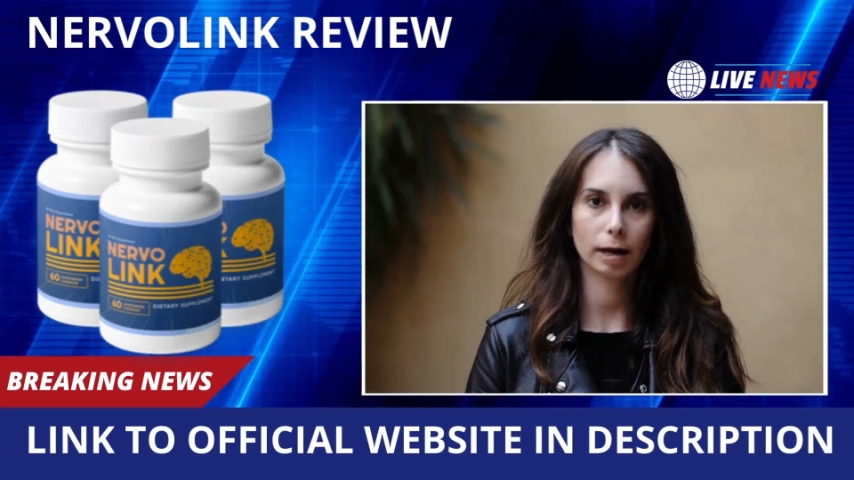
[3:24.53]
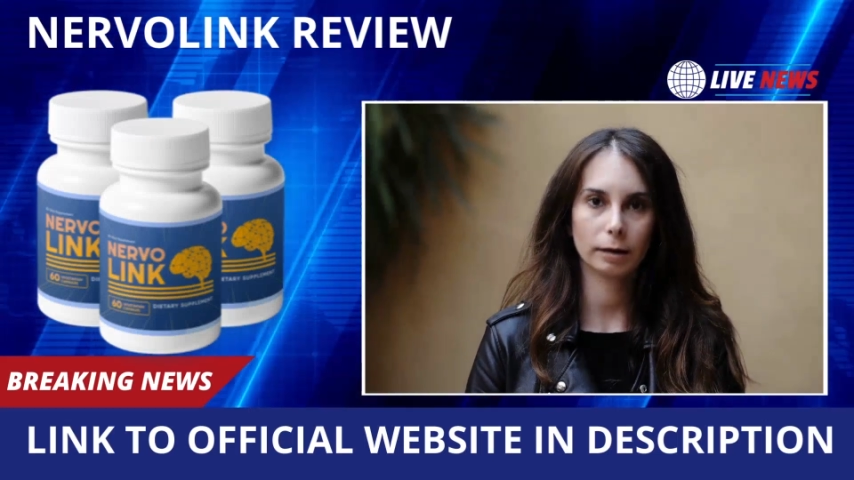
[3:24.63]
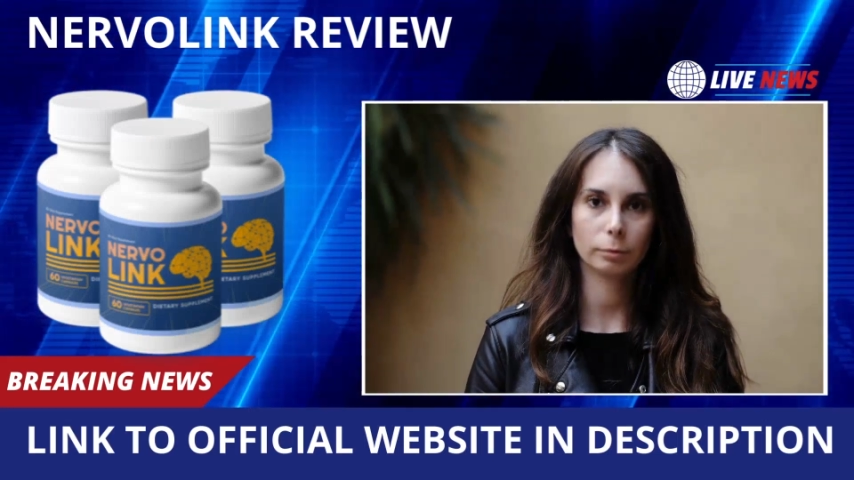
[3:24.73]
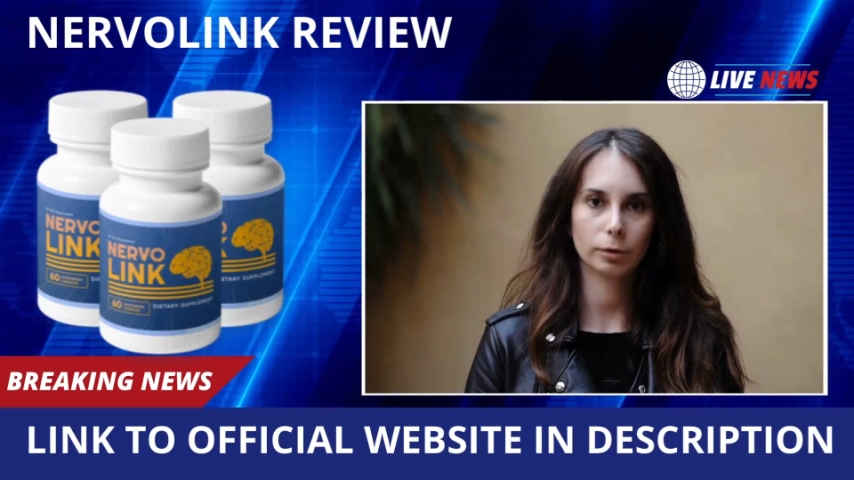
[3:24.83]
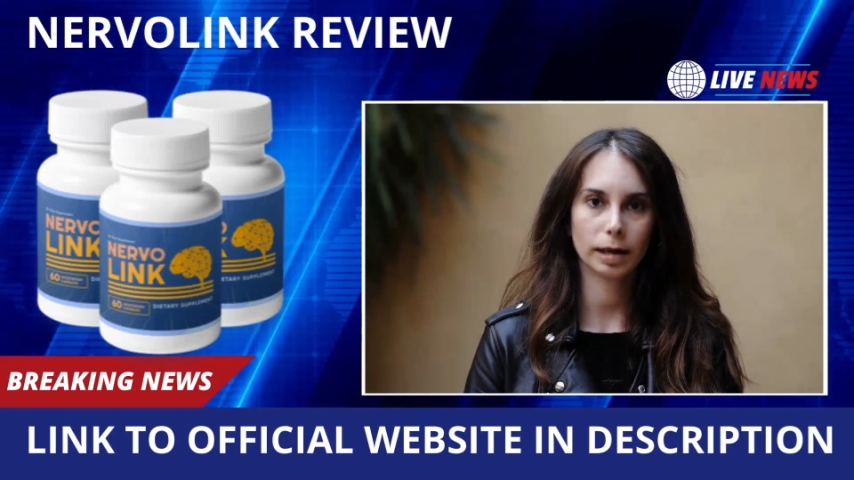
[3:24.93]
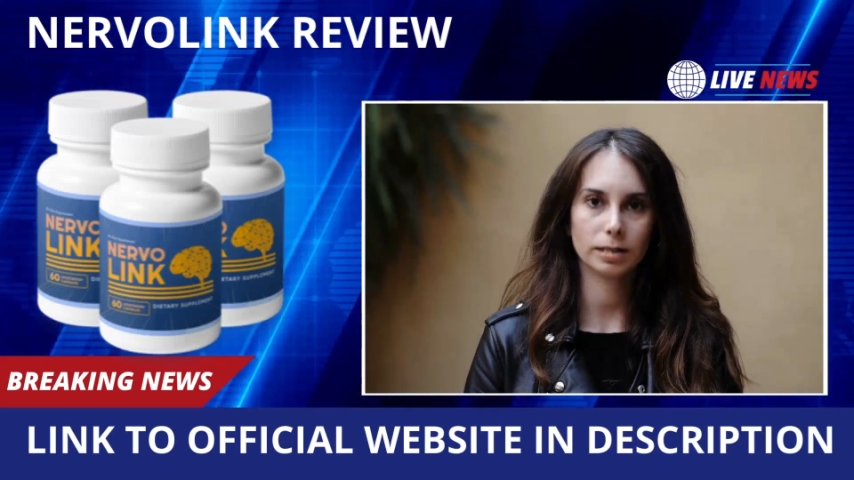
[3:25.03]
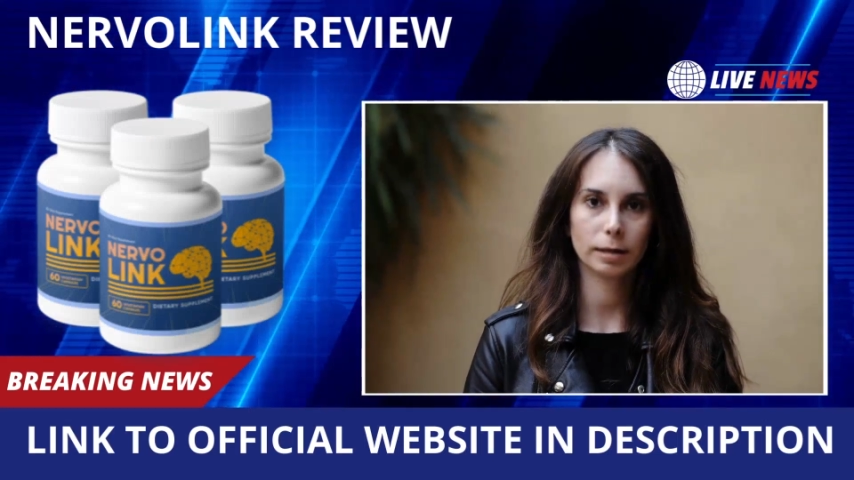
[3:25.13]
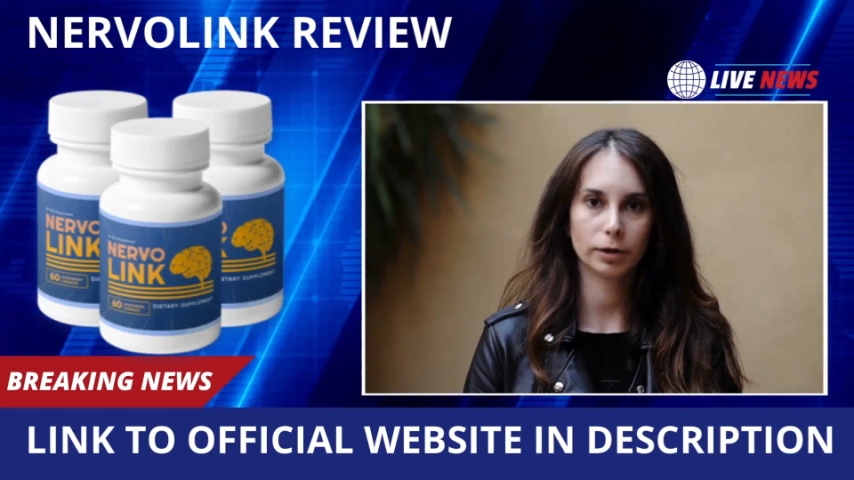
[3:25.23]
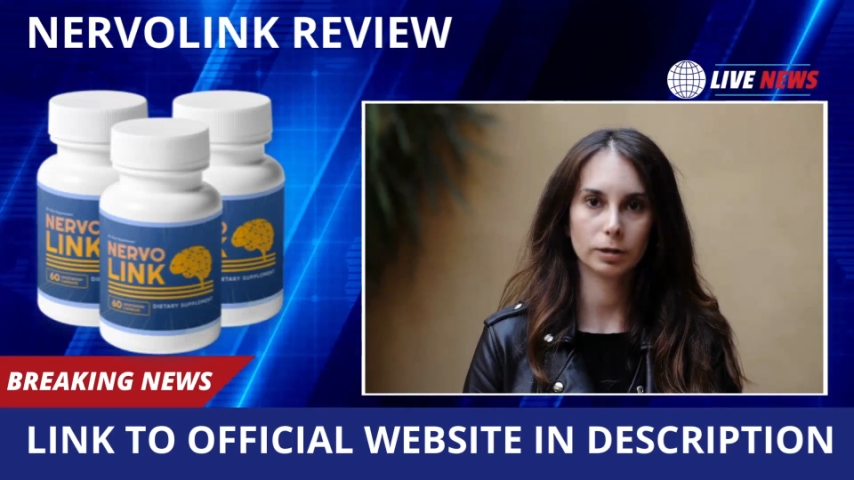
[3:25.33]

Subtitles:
And please, if